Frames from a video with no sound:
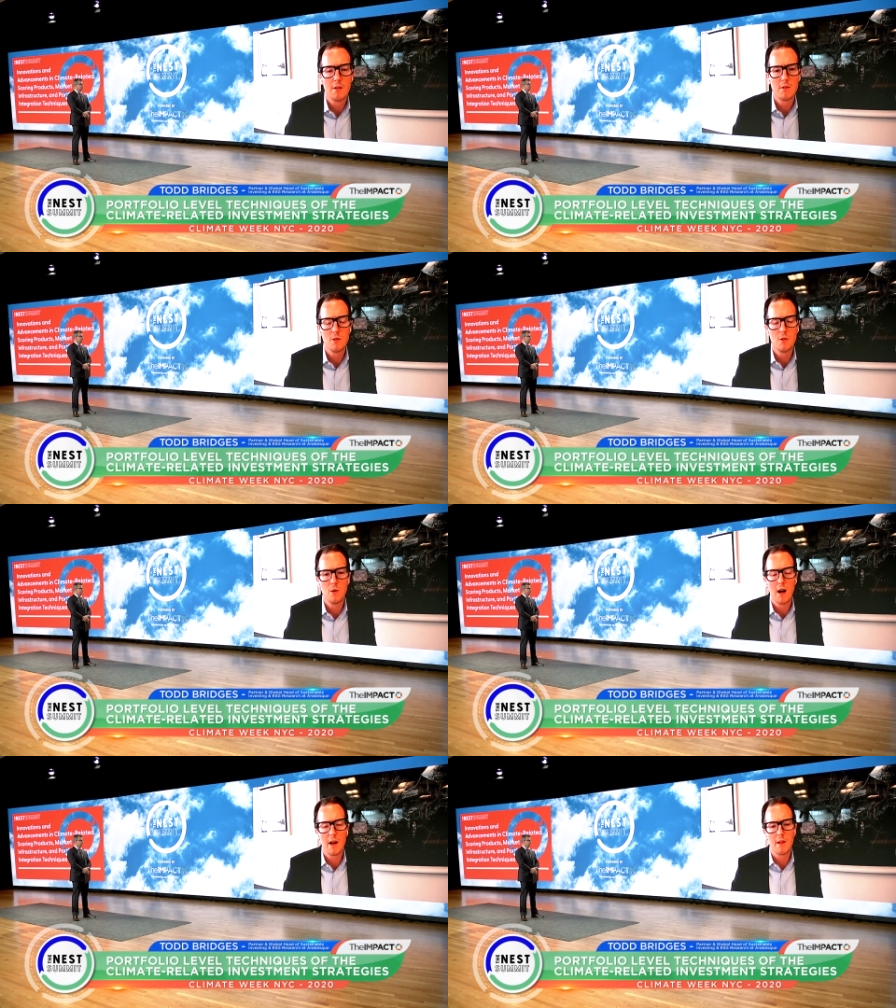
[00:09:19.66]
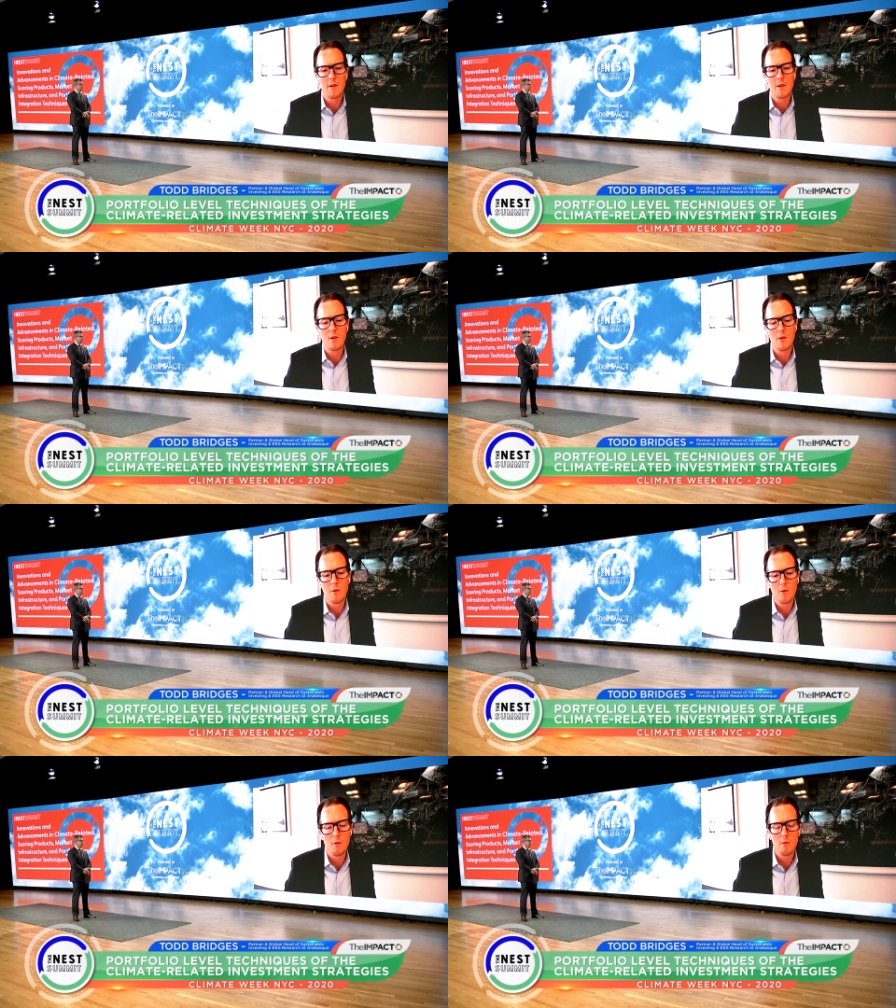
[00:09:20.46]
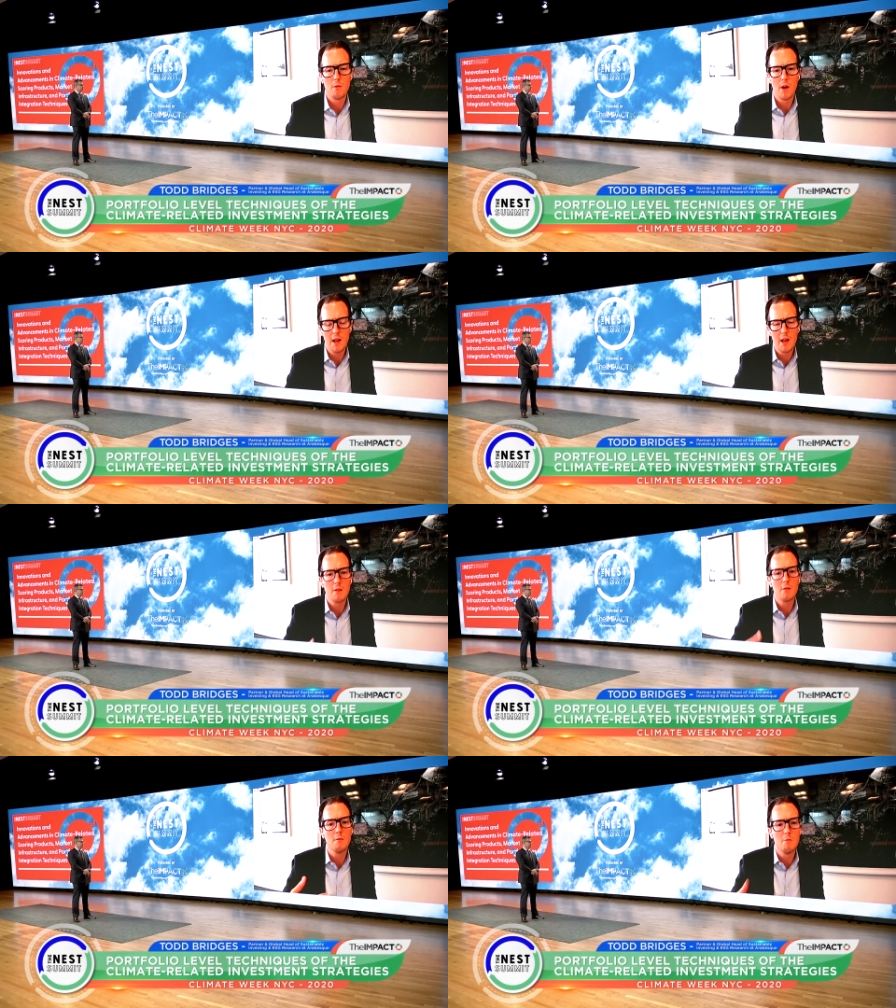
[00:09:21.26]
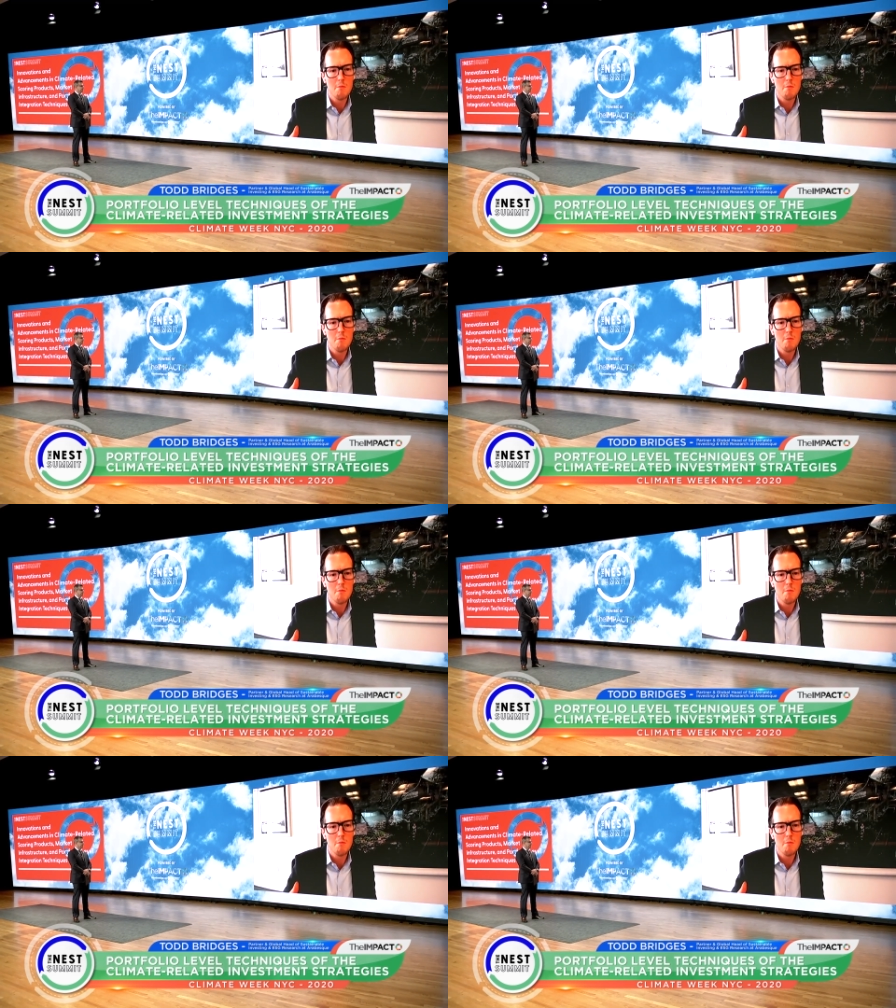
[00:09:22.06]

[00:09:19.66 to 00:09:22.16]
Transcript: to either, again,